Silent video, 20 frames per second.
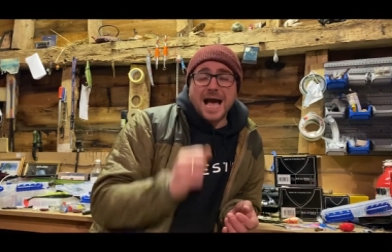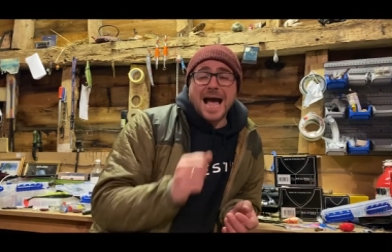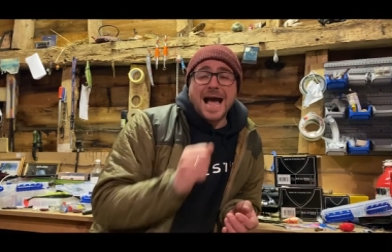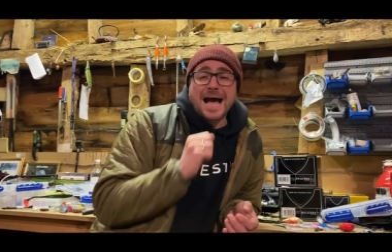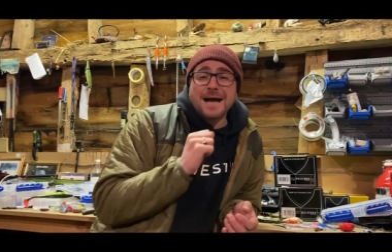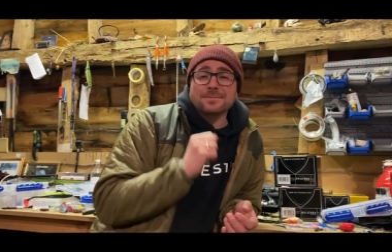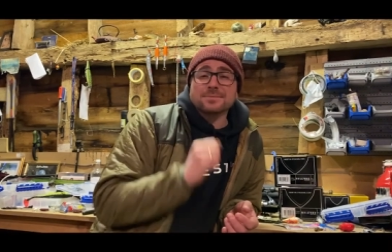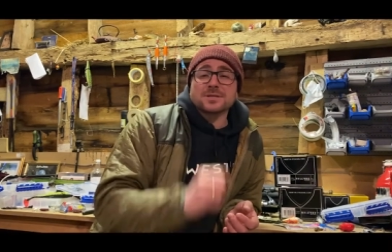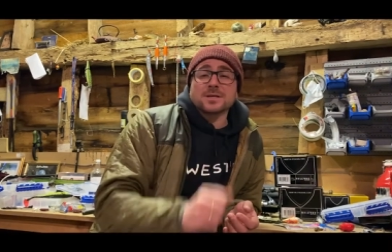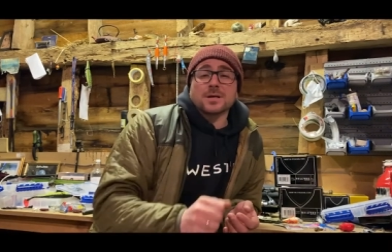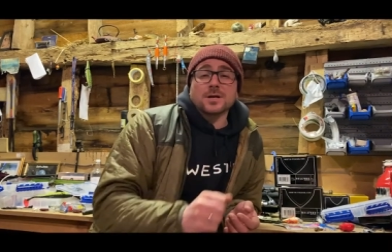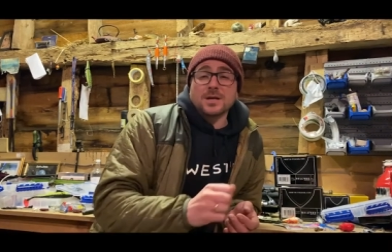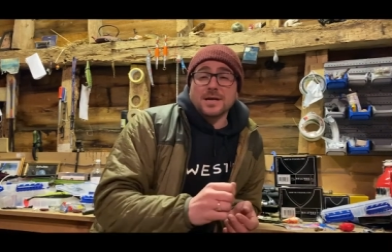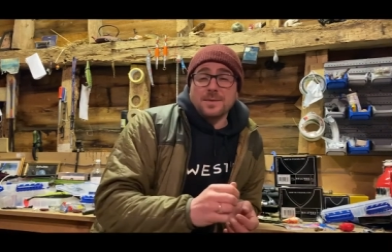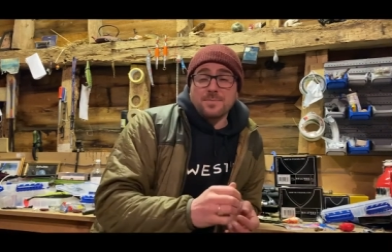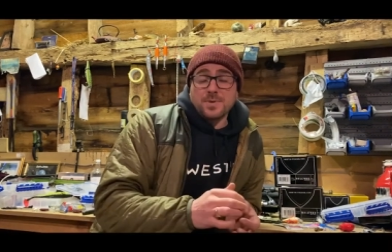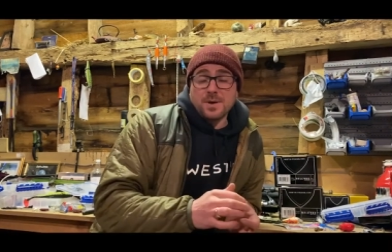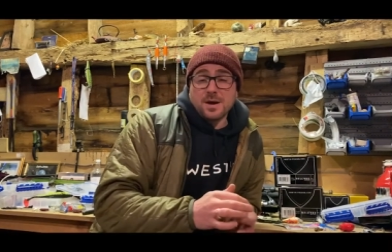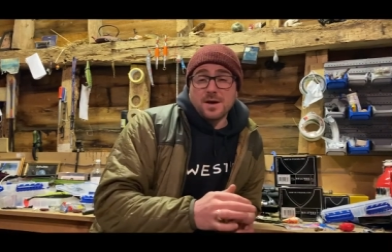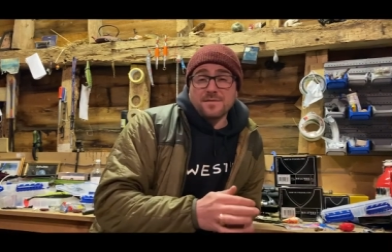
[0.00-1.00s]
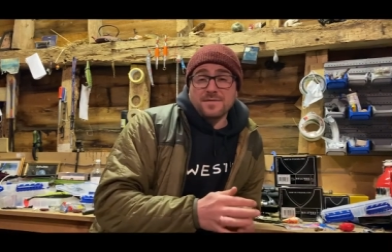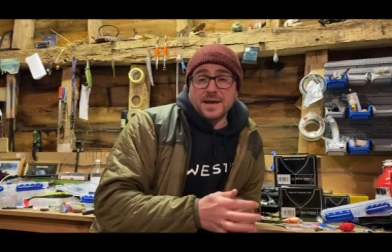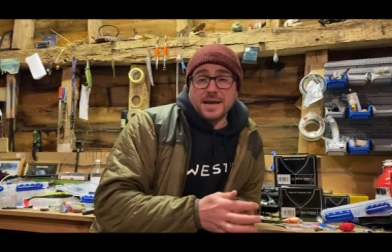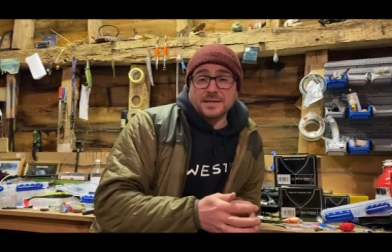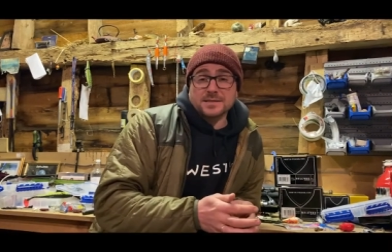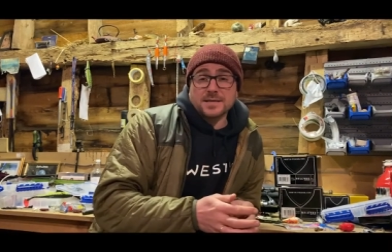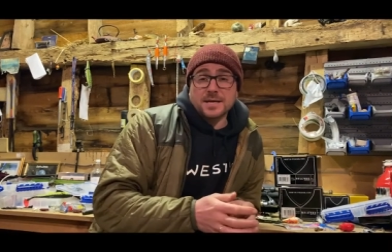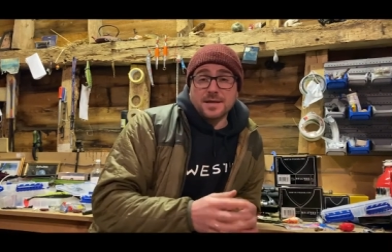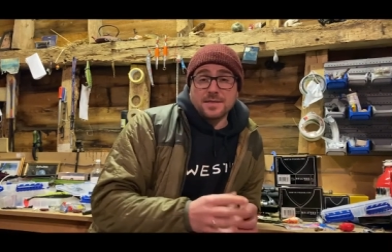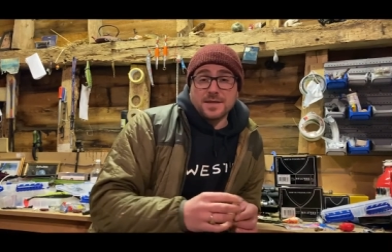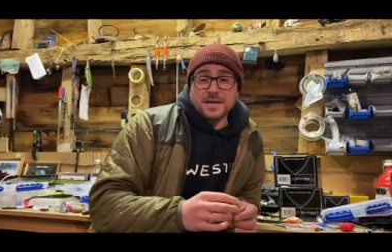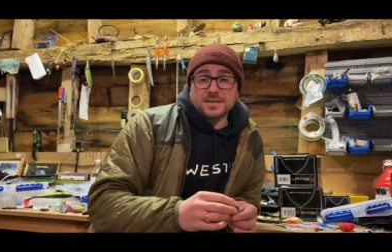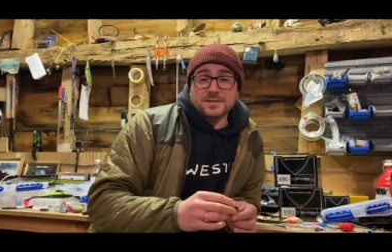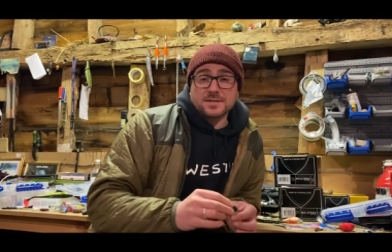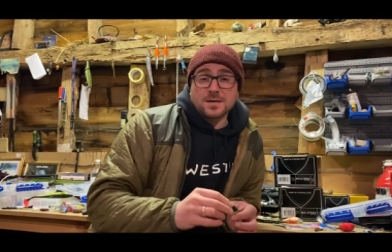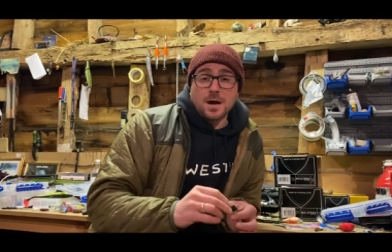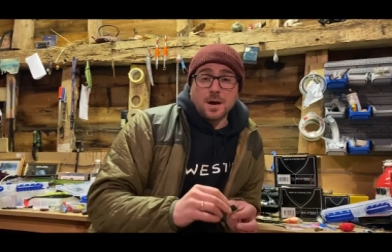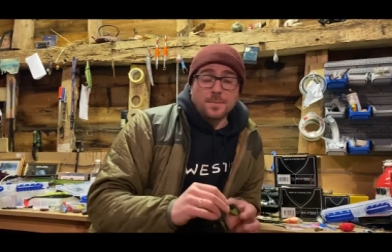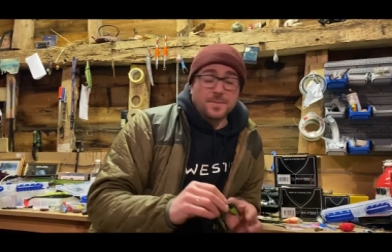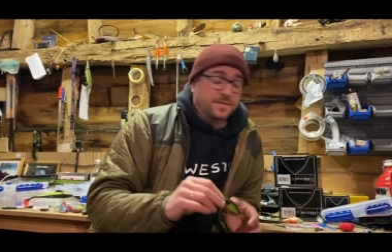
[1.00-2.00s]
absolutely perfect at this
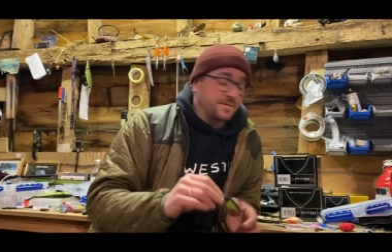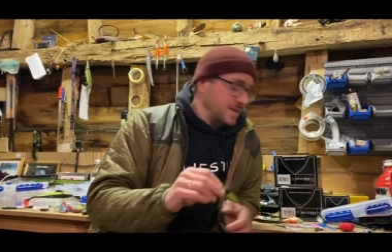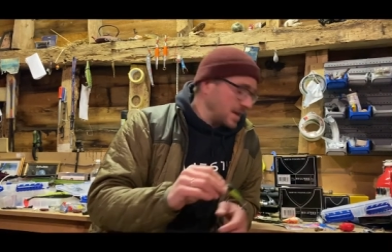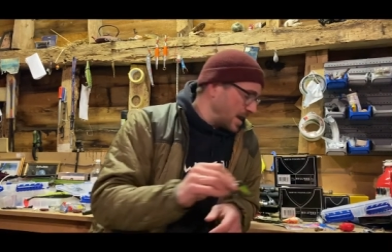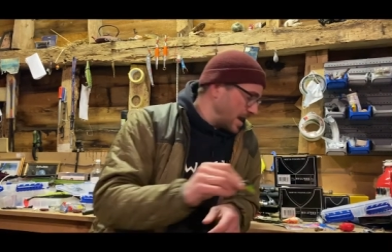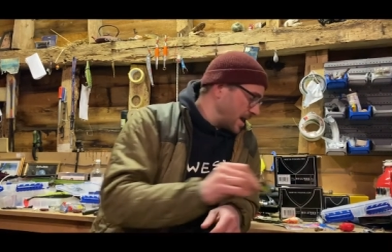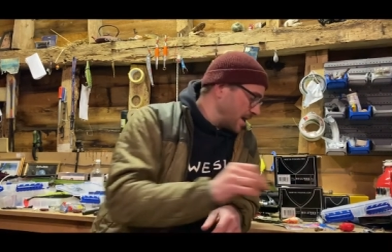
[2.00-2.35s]
time of year.